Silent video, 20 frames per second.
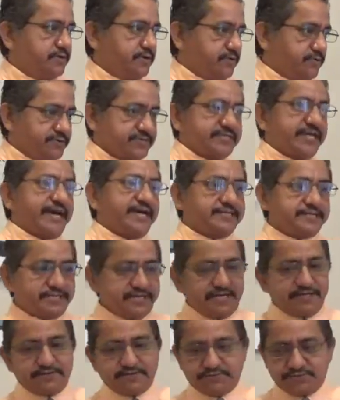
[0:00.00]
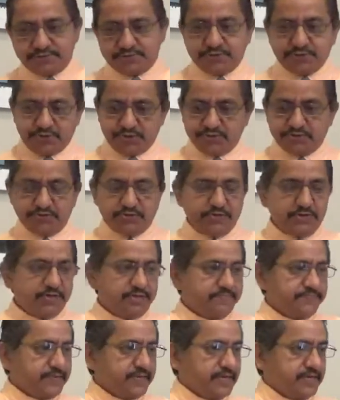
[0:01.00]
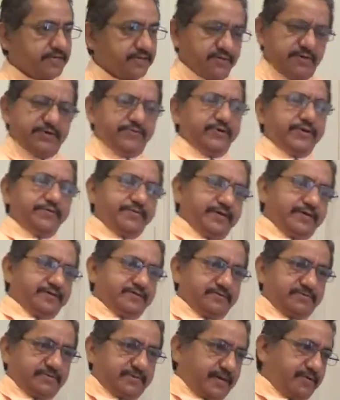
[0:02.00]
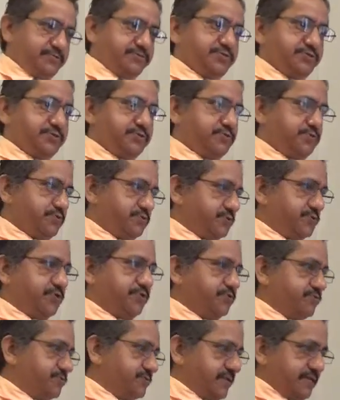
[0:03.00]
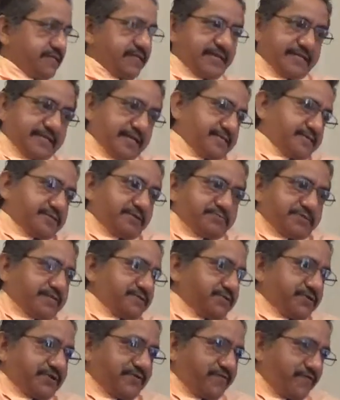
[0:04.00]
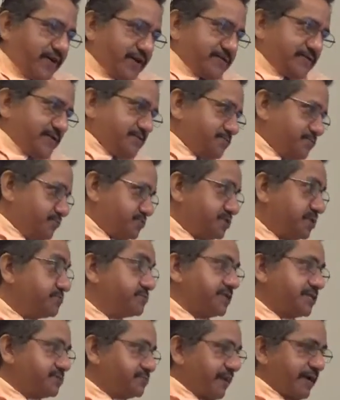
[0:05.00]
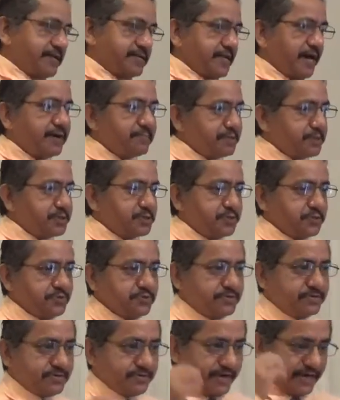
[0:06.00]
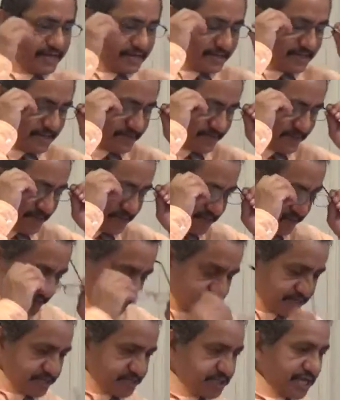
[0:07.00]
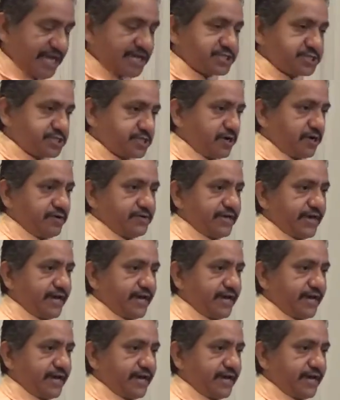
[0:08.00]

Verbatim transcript: or what dad said was true. And then, wait, wait a minute, that was true, you know, and sometimes they are going to find that something might not be true, right? Like are going to test all